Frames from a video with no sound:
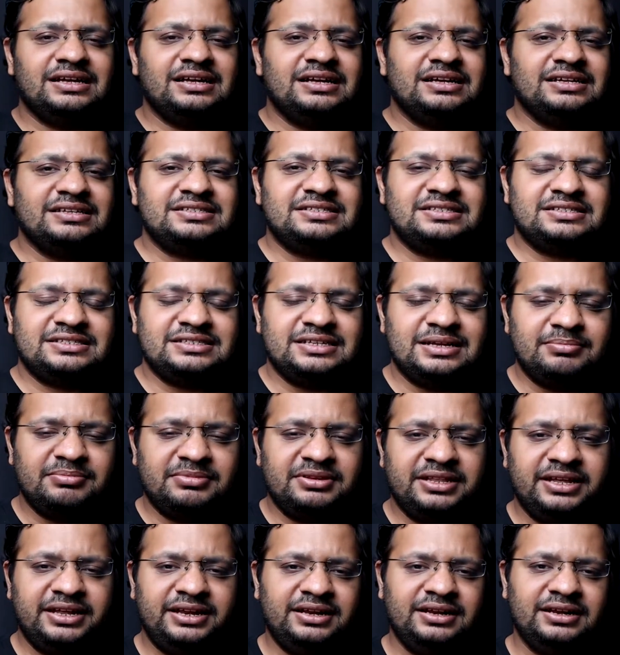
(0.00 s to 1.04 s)
uh,
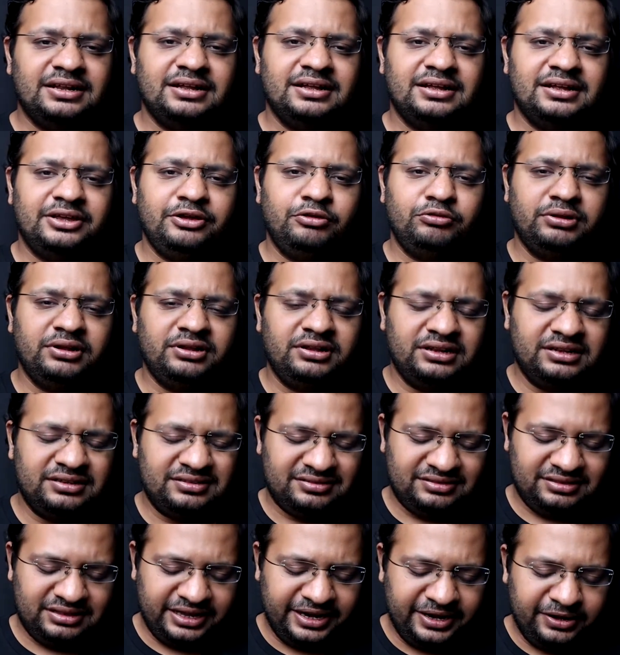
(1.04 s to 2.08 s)
something uh, you can
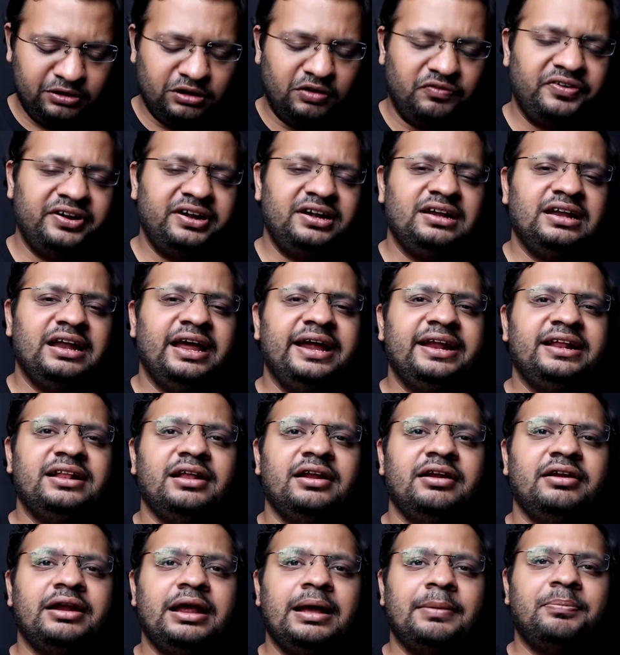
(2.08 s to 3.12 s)
think of it like
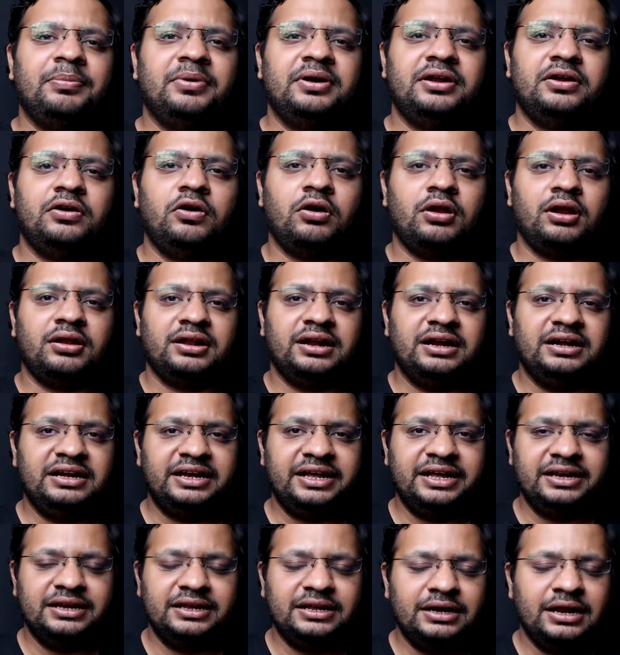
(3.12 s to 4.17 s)
a wrapper or a
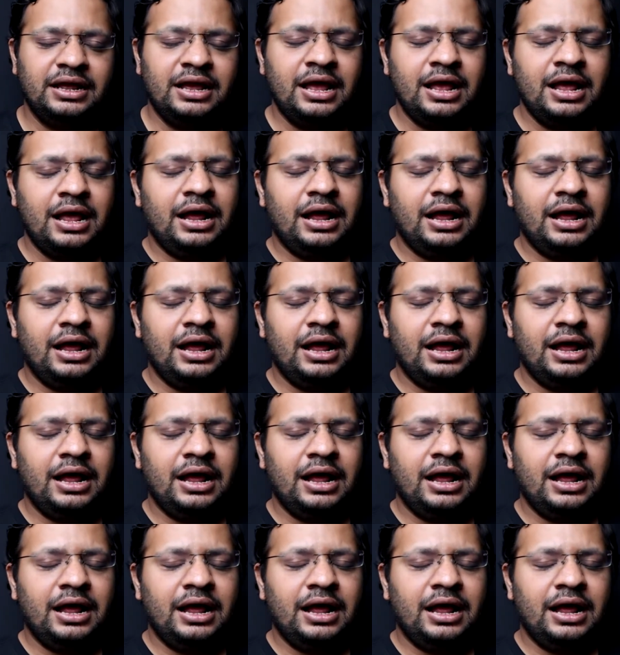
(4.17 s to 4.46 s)
container